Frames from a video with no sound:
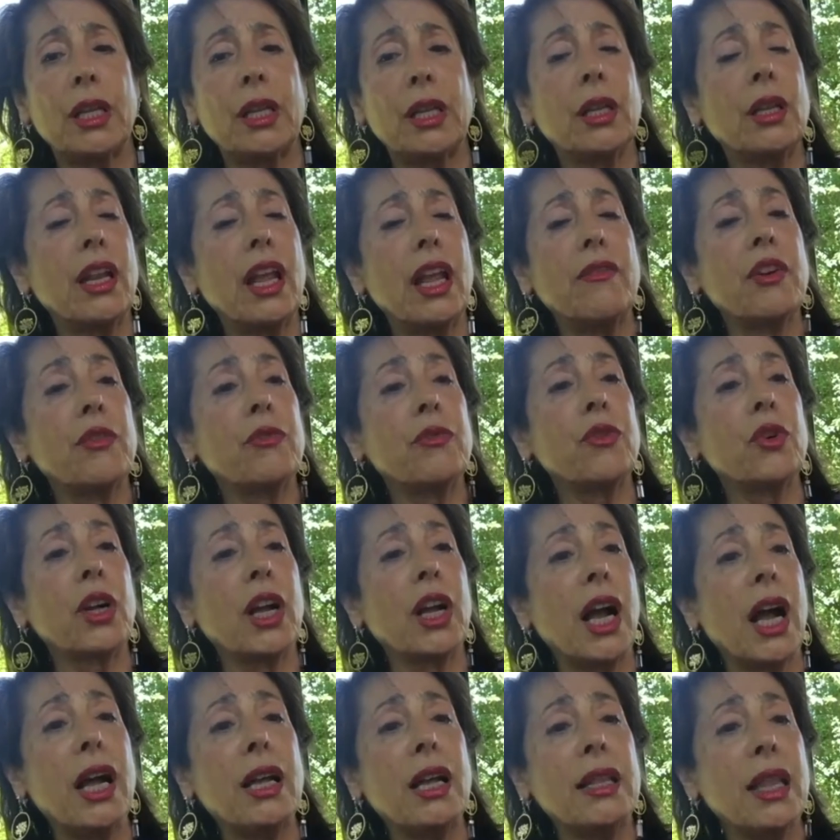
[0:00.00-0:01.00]
You never
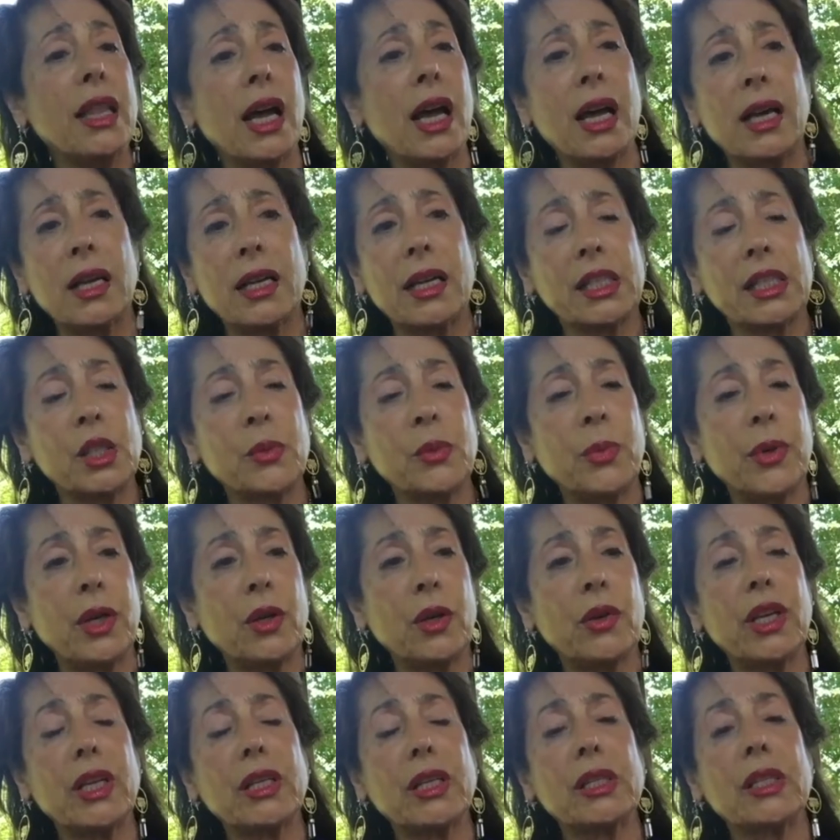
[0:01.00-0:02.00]
forgot that
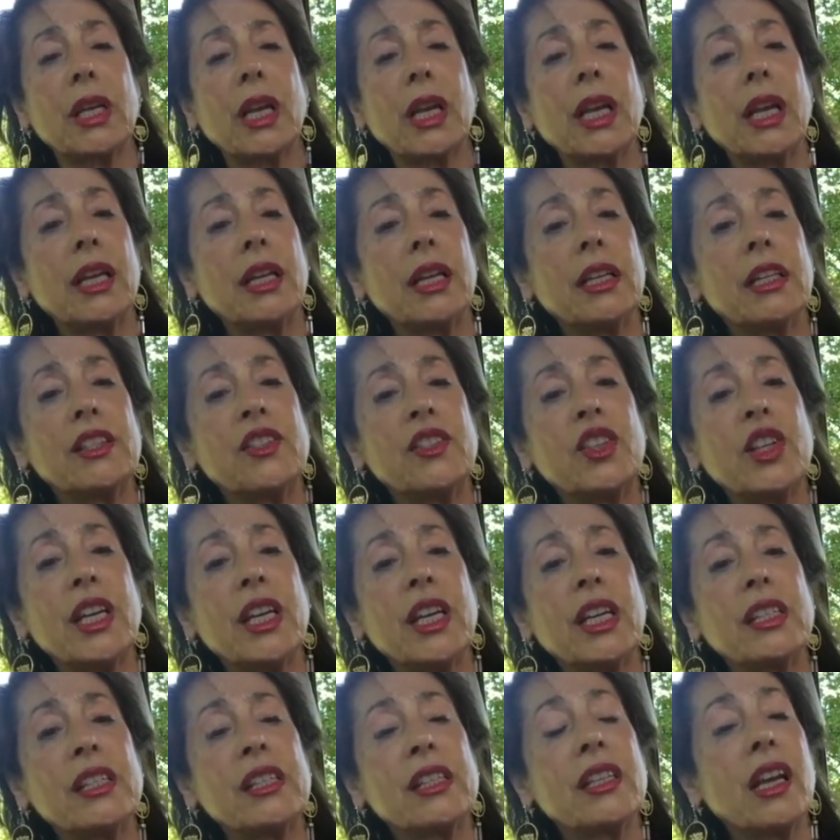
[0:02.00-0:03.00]
experience. You right.
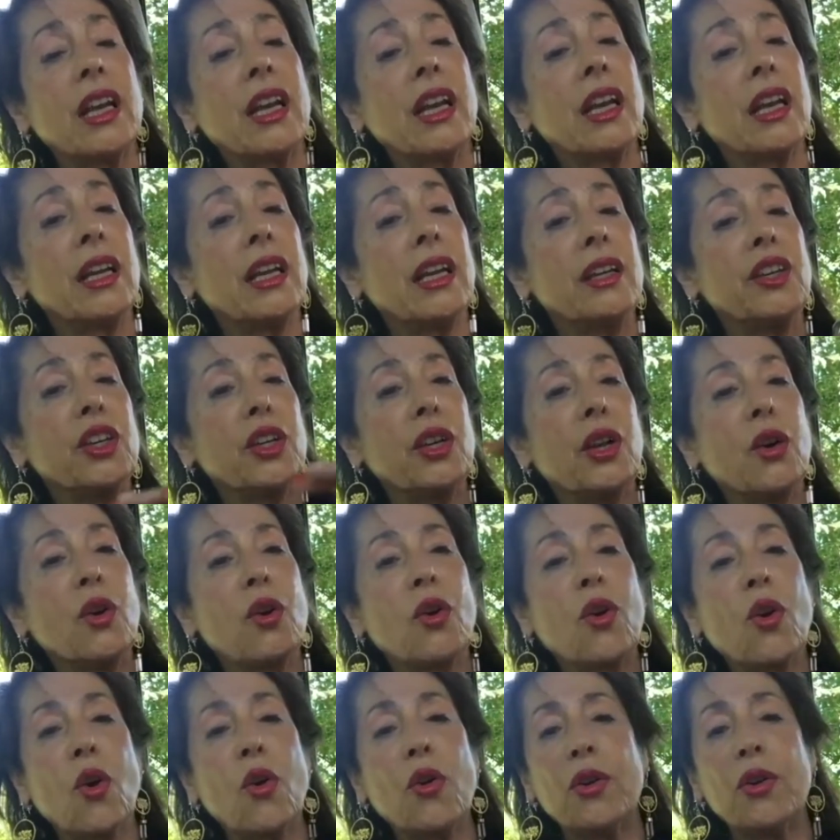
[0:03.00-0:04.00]
just, you know,
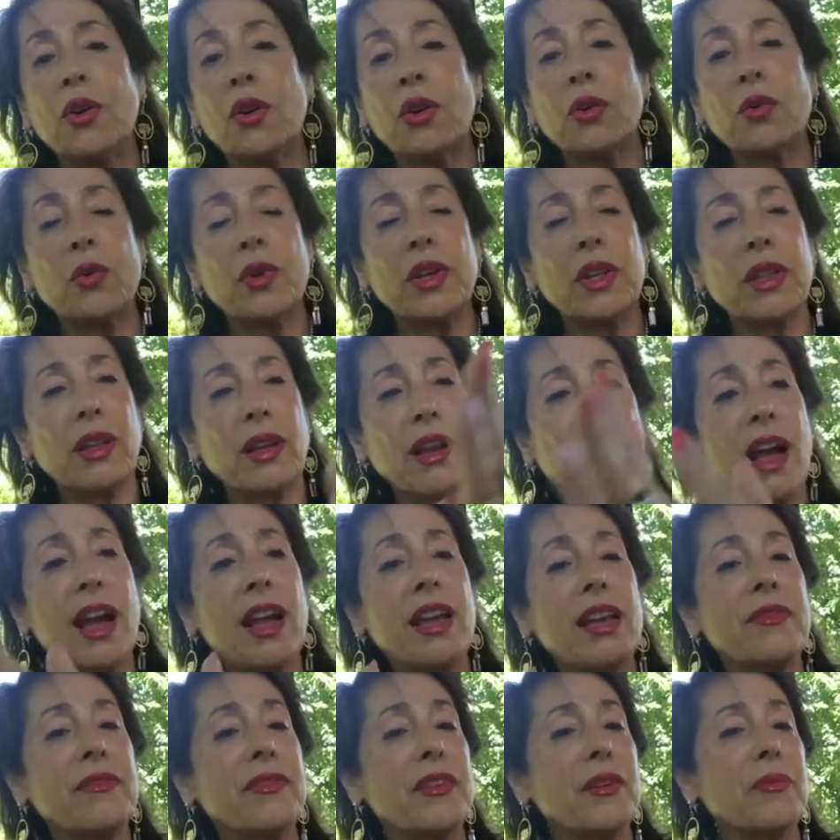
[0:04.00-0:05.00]
going on with
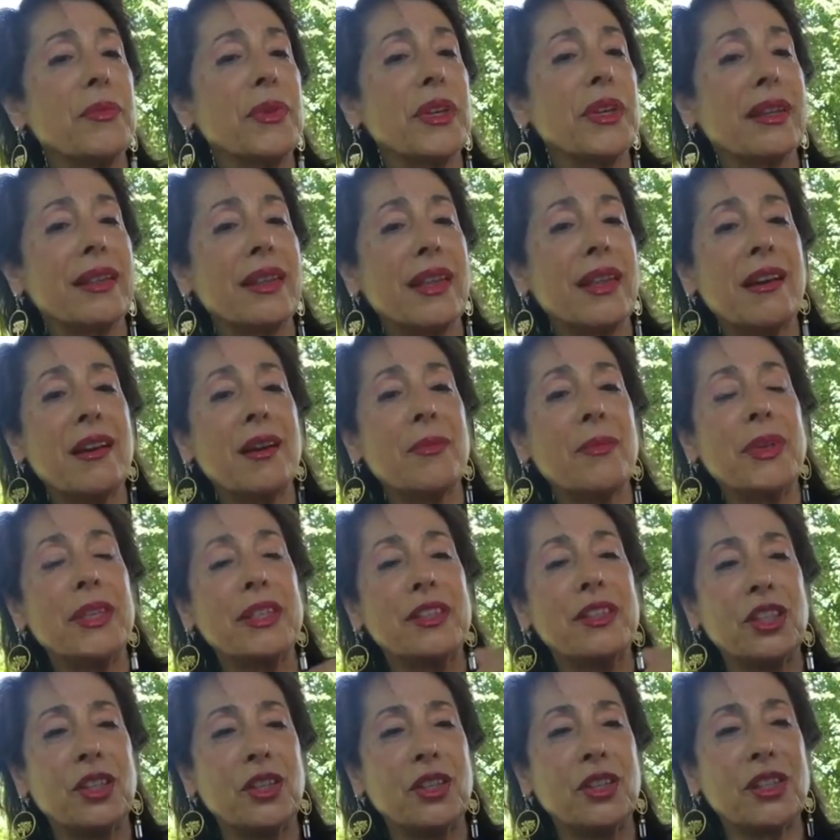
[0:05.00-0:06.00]
life and be a therapist,
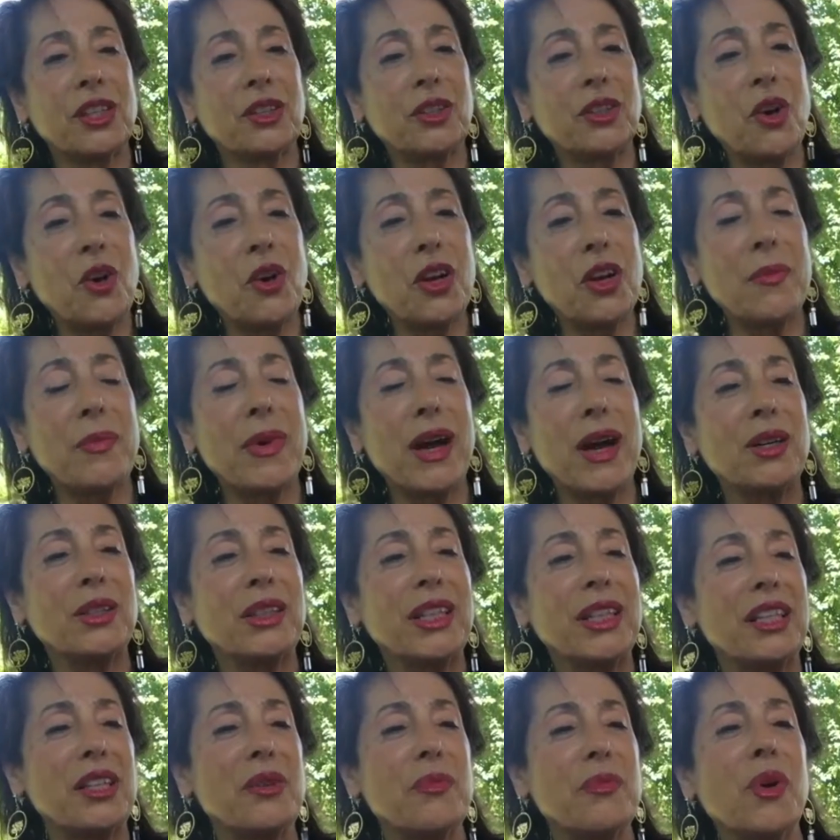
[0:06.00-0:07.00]
she doesn't talk about
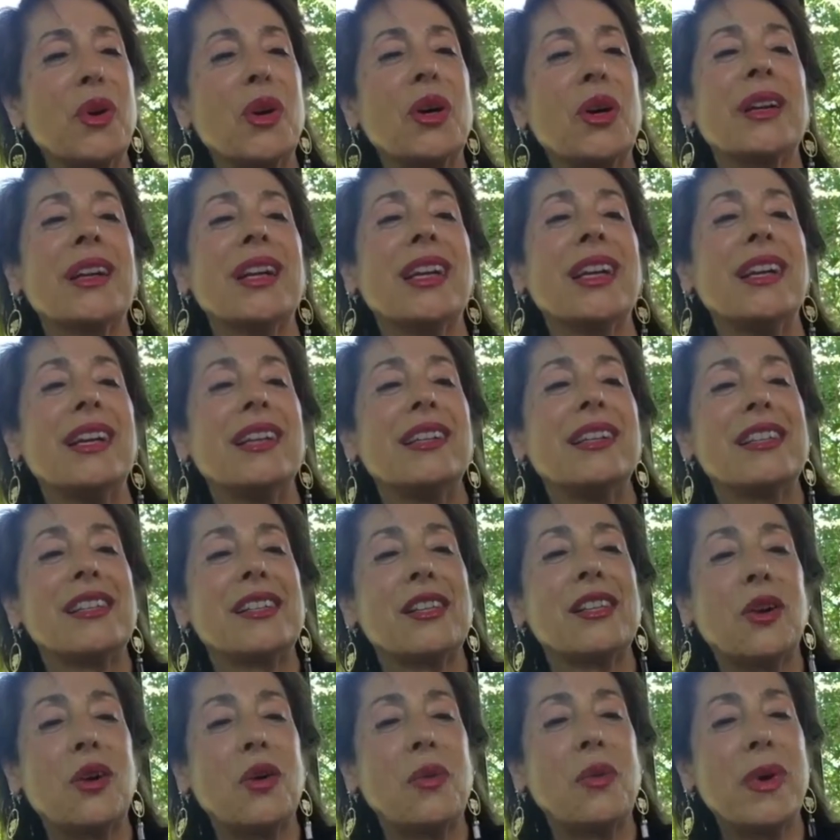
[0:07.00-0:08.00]
it anymore. Right.
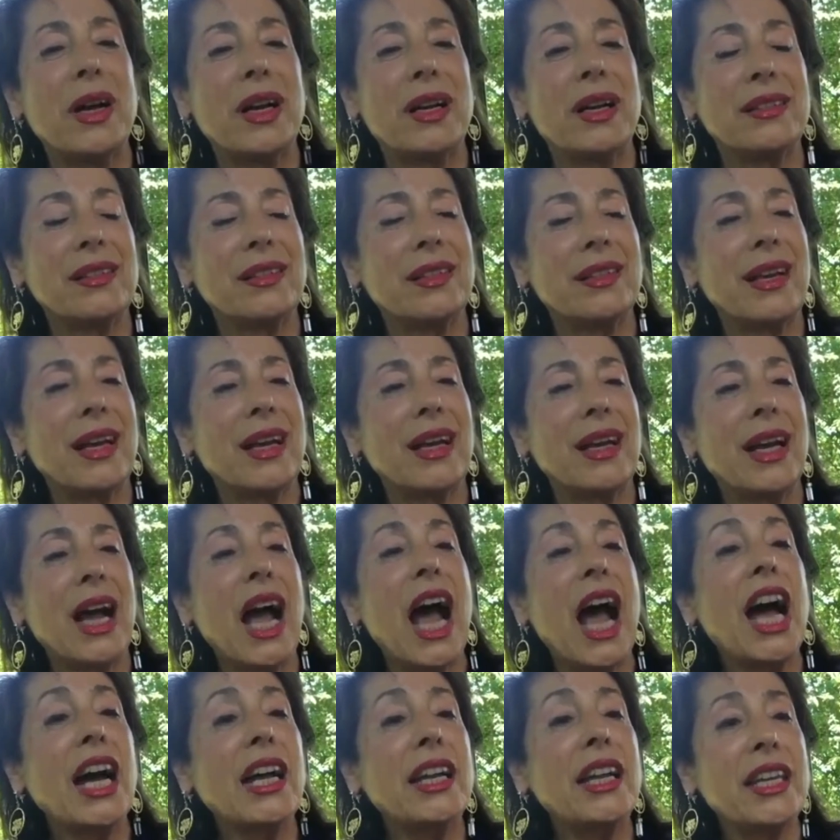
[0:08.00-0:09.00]
So, but
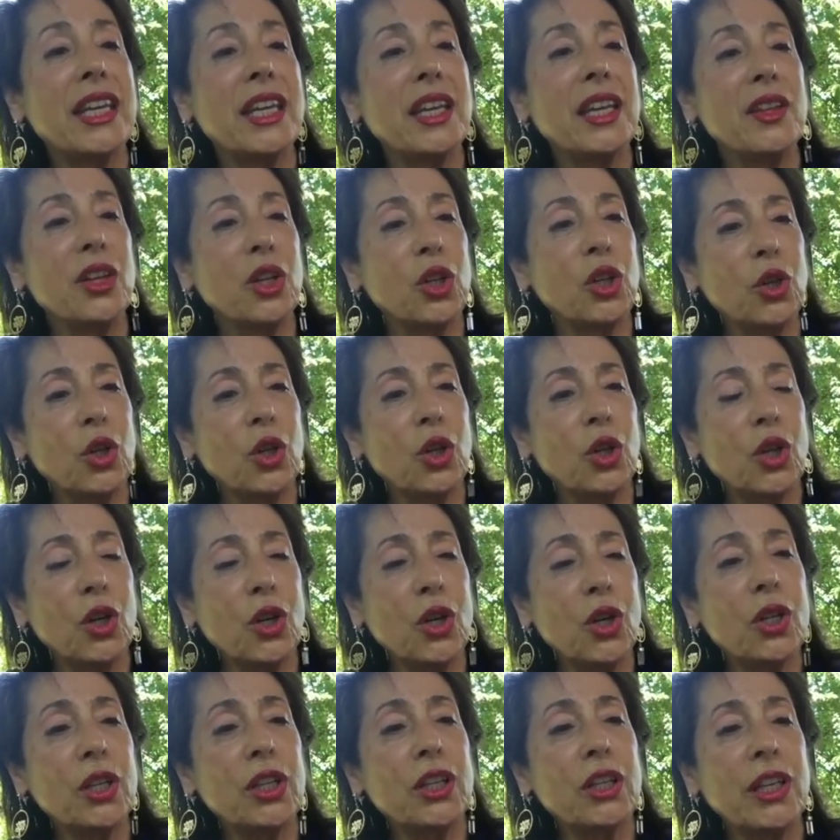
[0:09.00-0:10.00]
Annie, the little
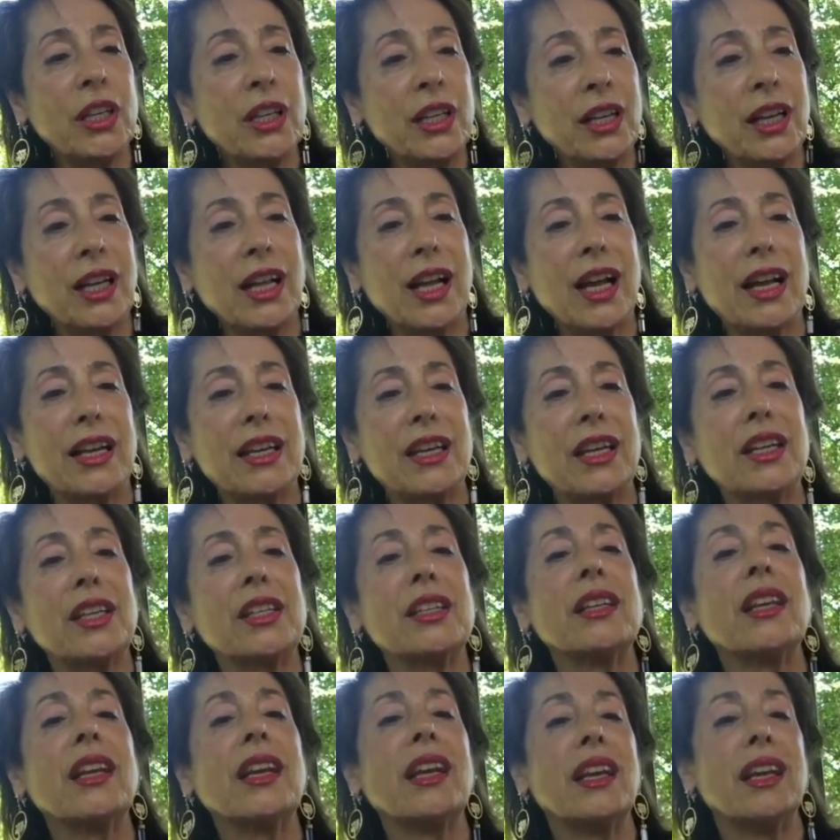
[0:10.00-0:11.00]
girl, her client,
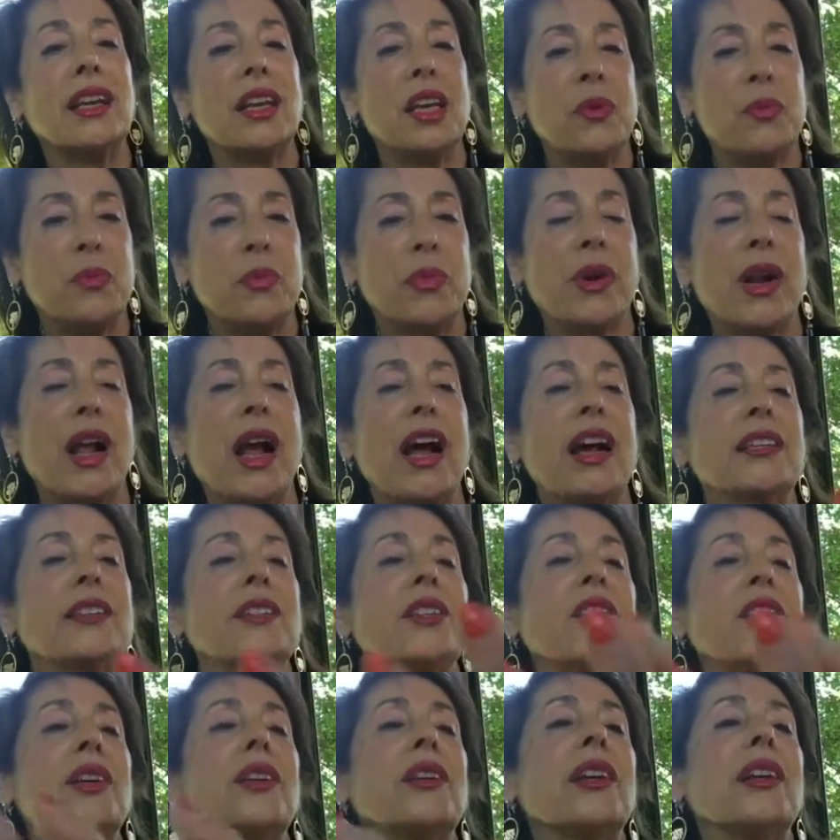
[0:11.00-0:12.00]
it brought
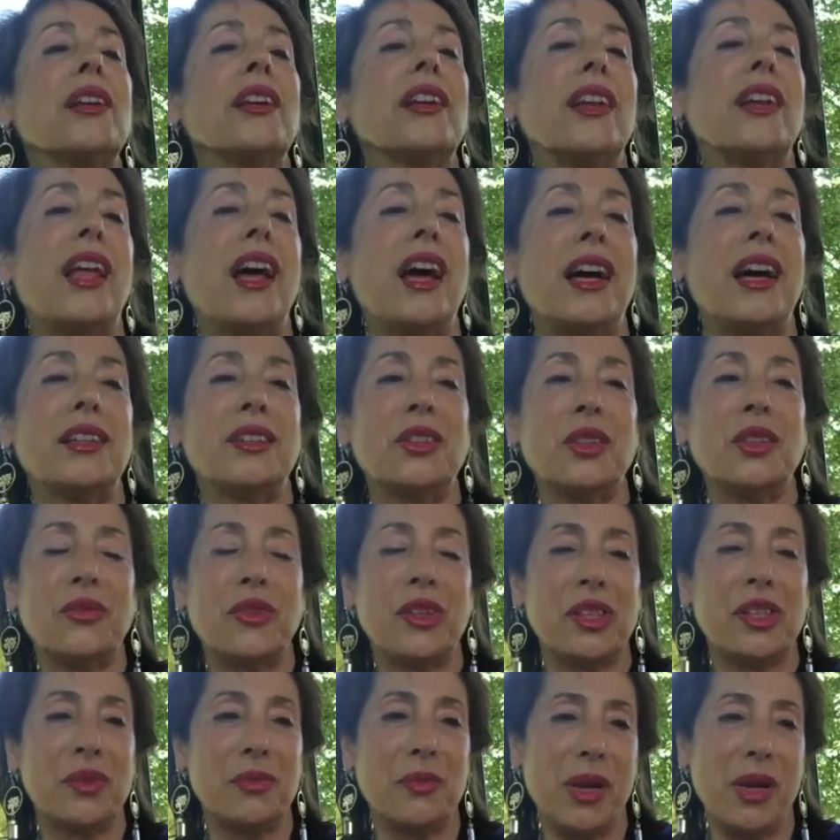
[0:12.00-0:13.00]
a lot of
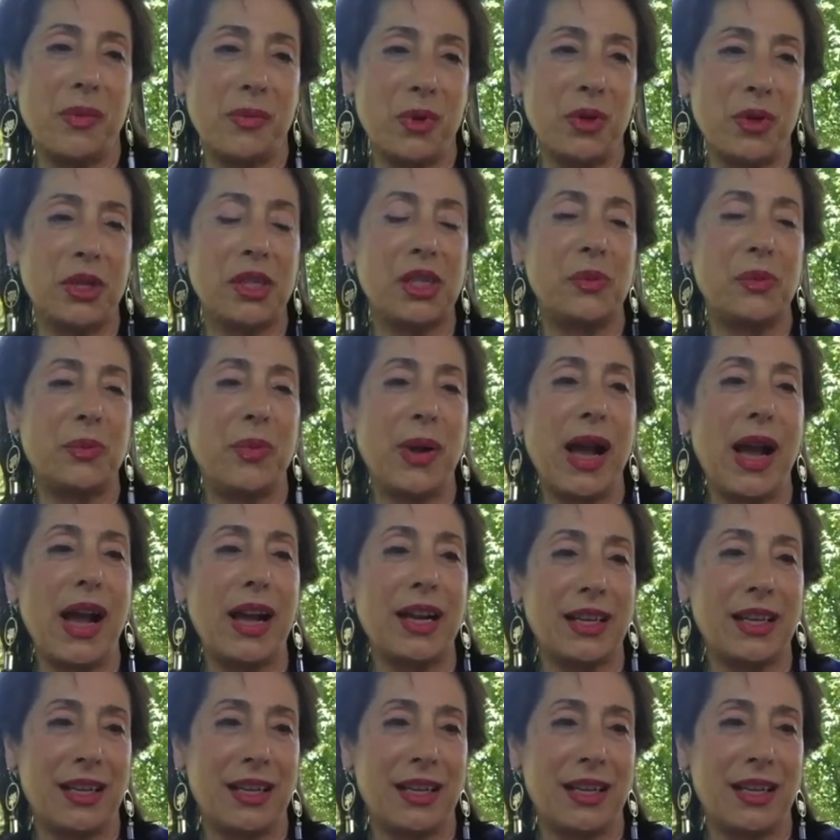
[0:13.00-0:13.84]
these memories back.